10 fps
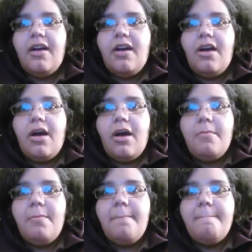
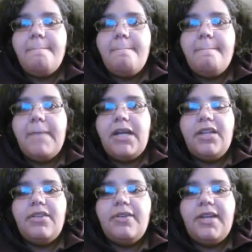
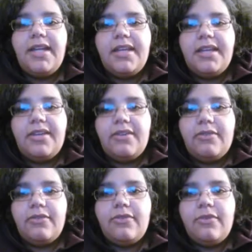Another
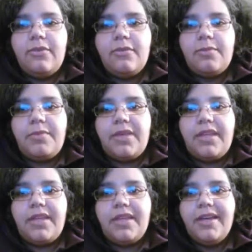negative would
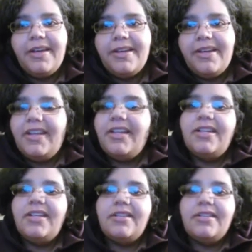be
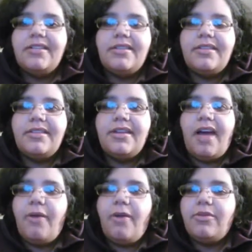
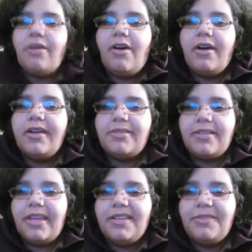how long it
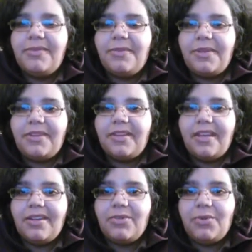takes for it to
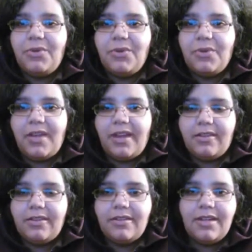get it to a new
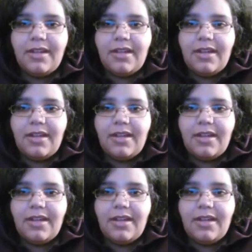character.